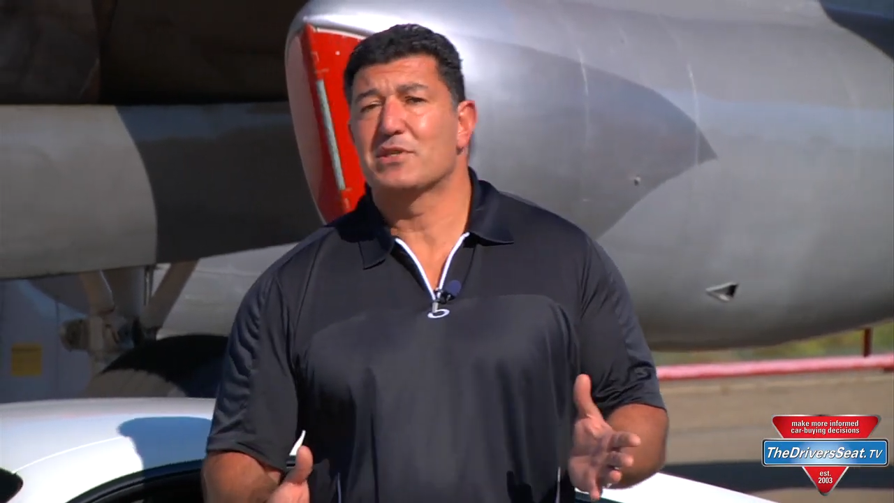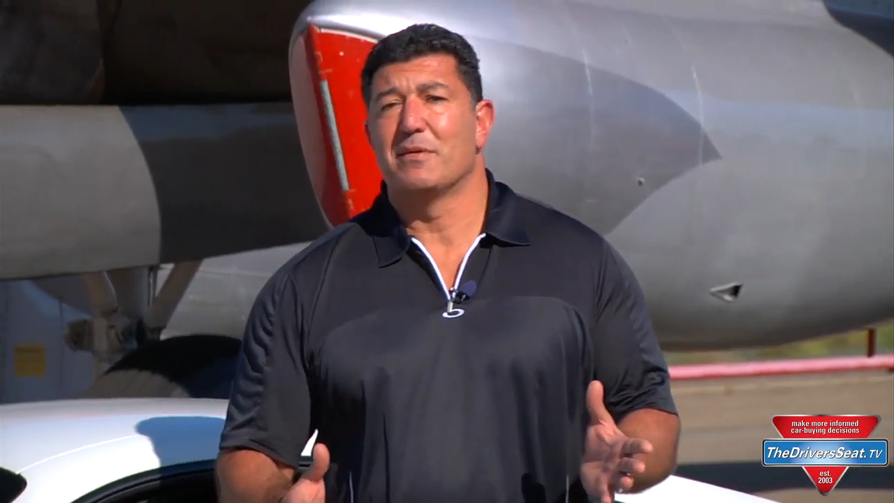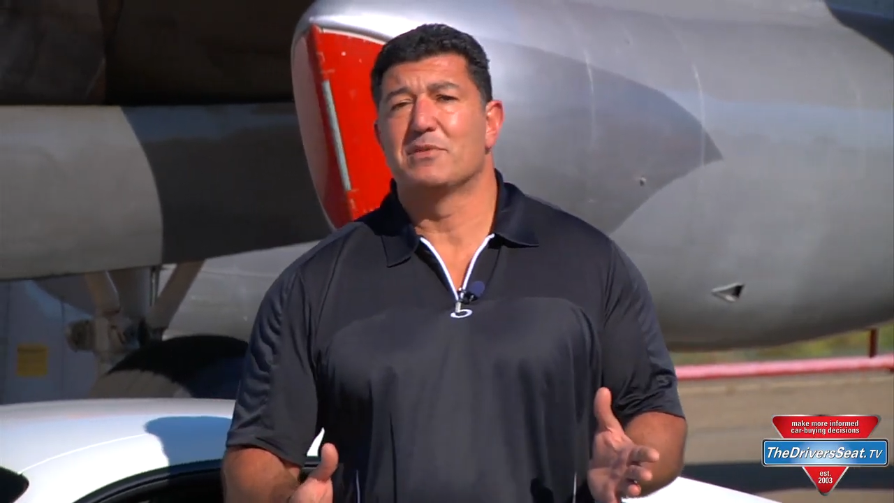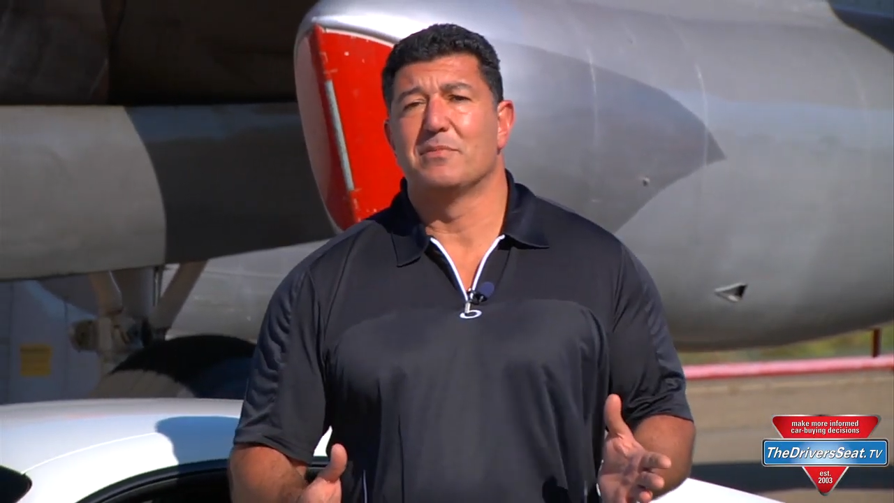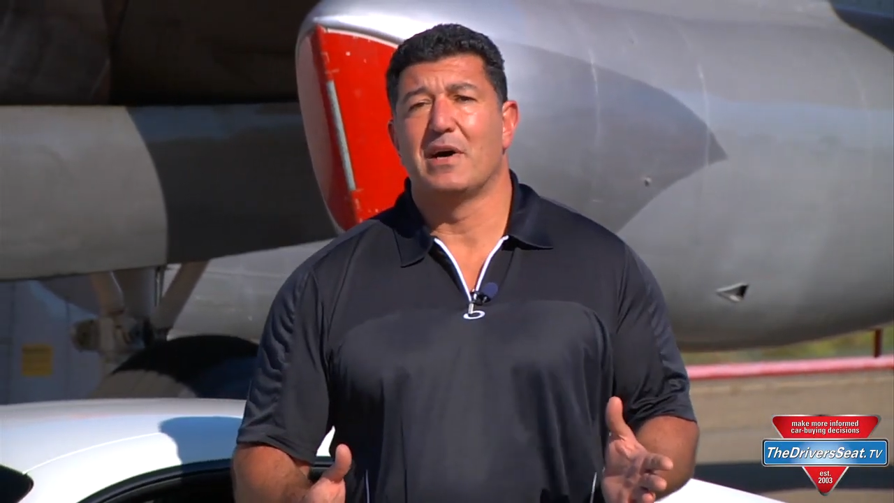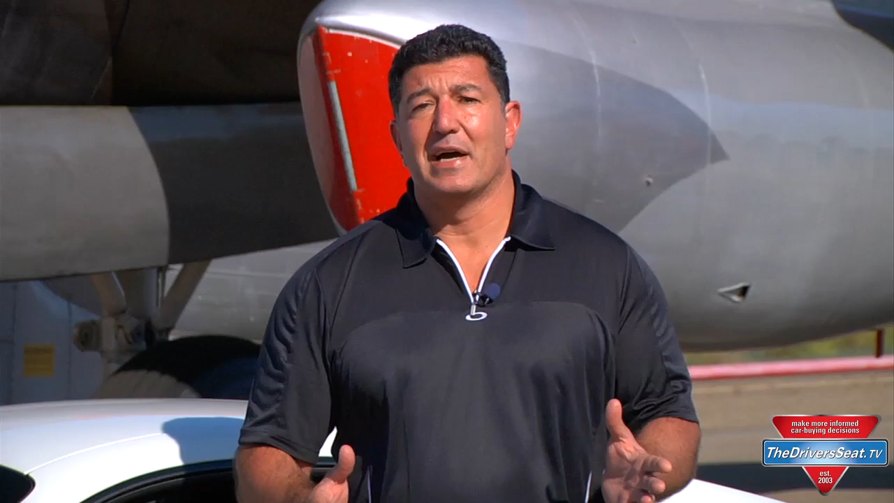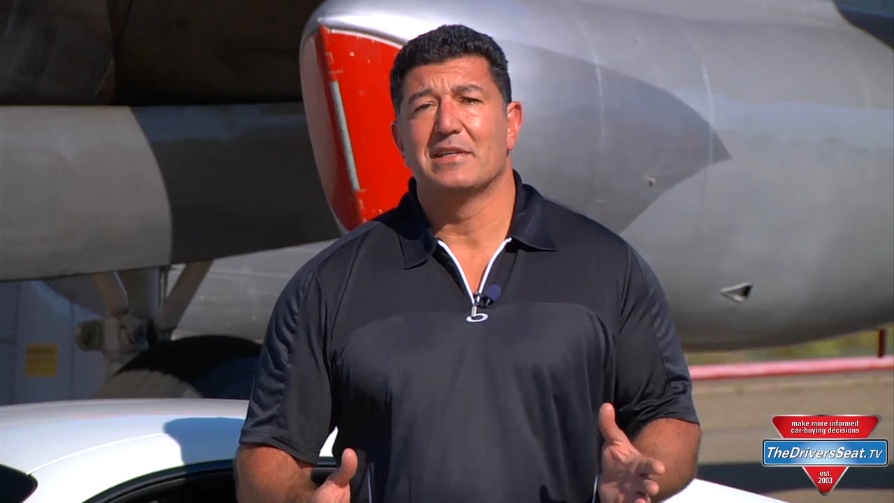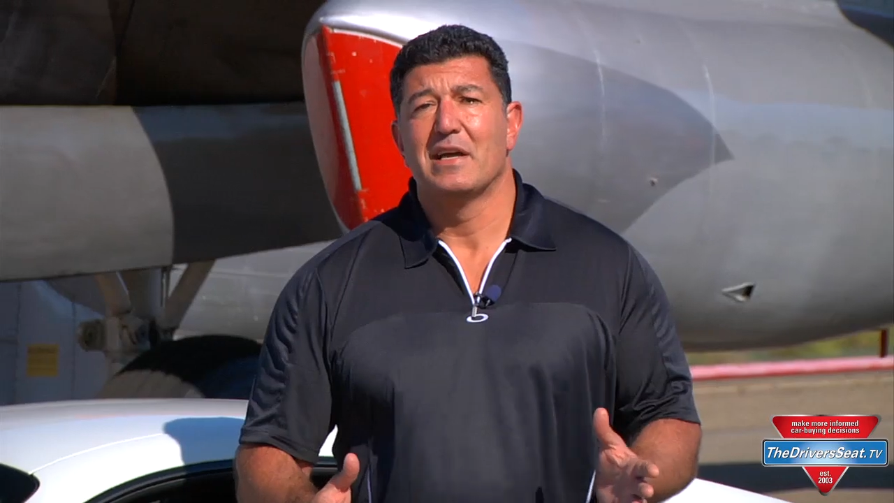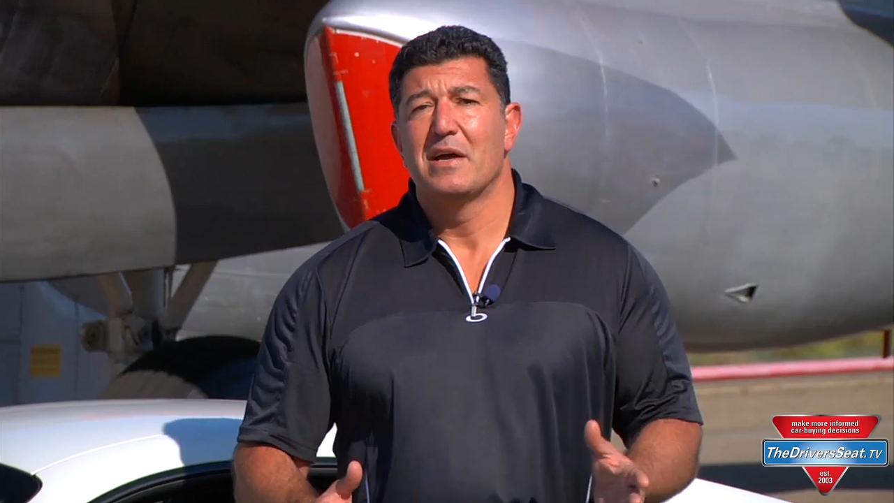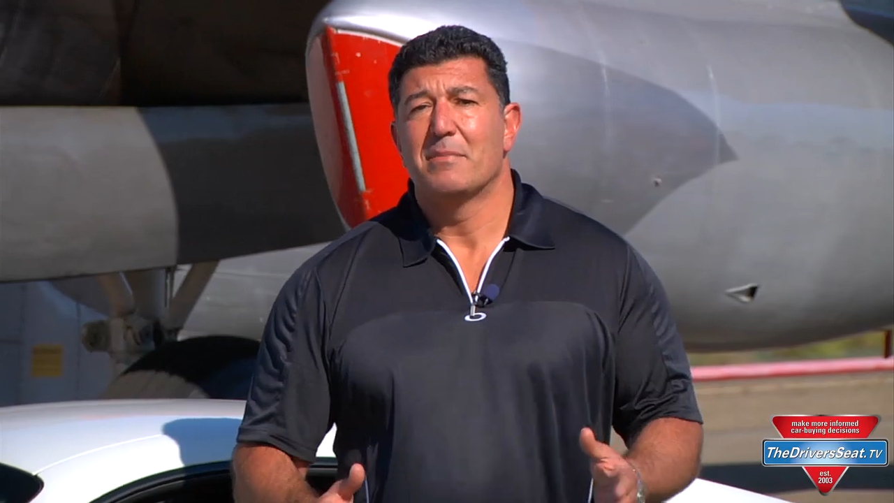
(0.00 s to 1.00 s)
come to
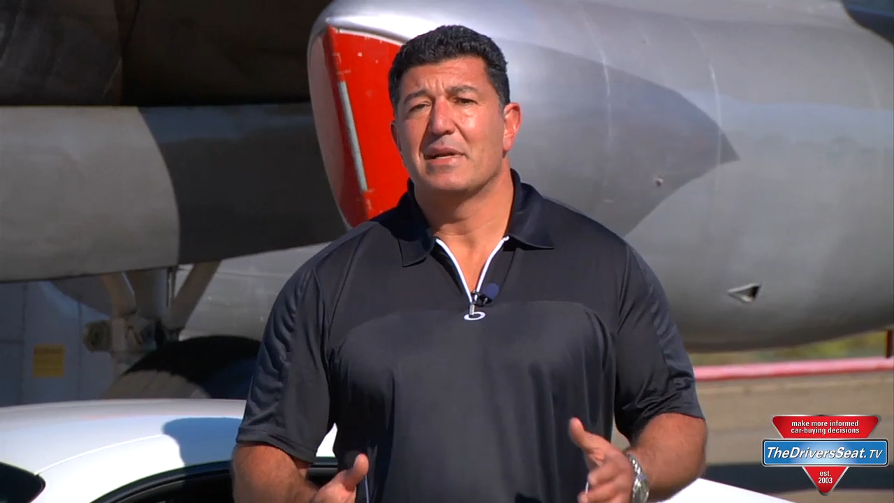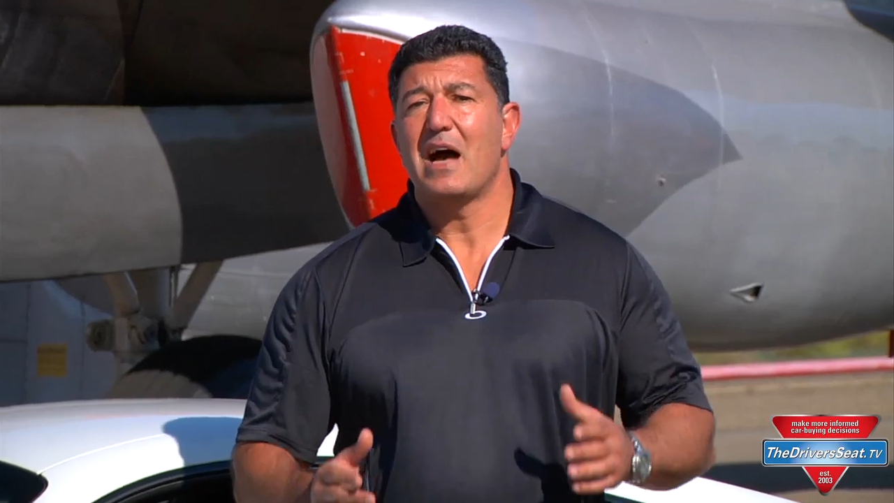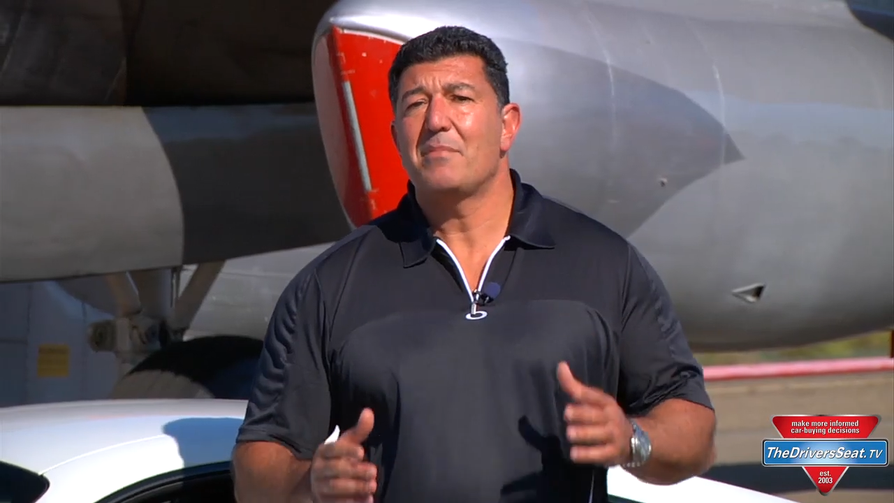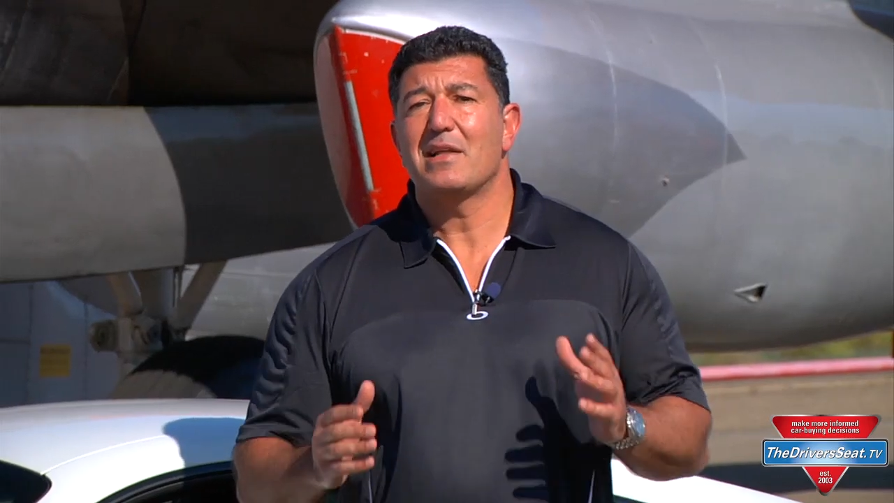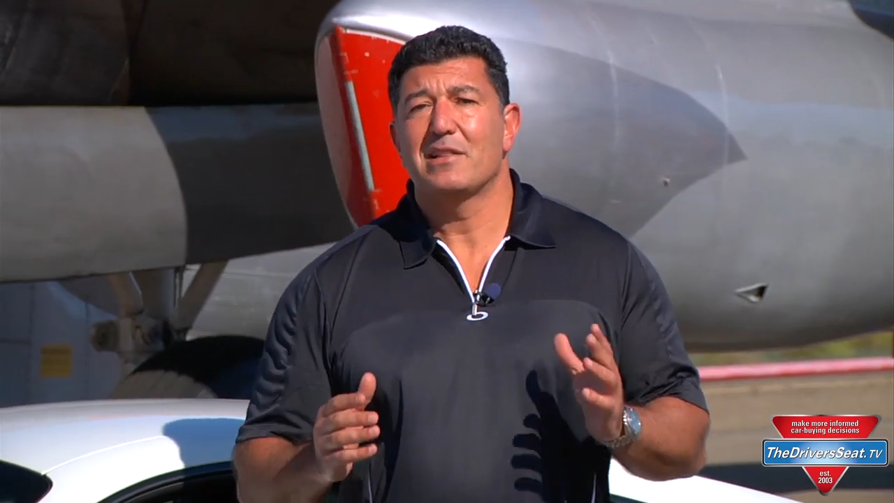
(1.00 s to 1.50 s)
mind, but how about